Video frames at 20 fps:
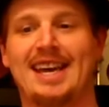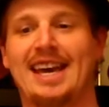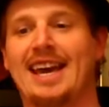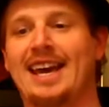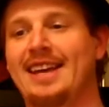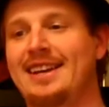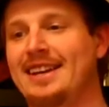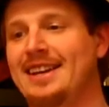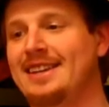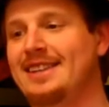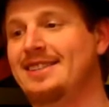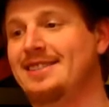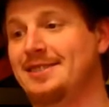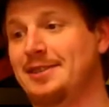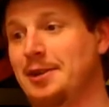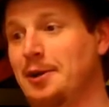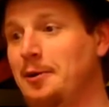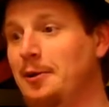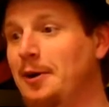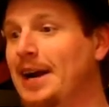And
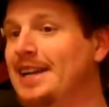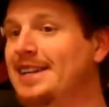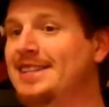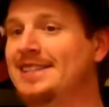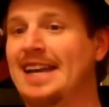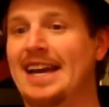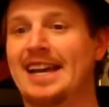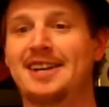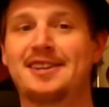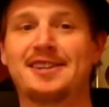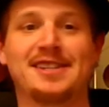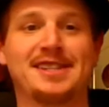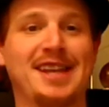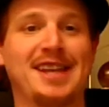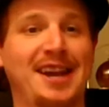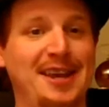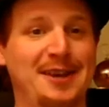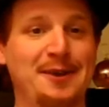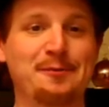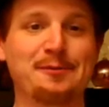so I decided to
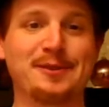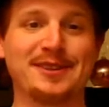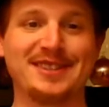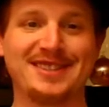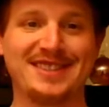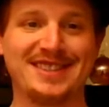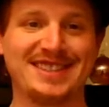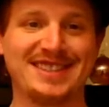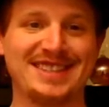study humans.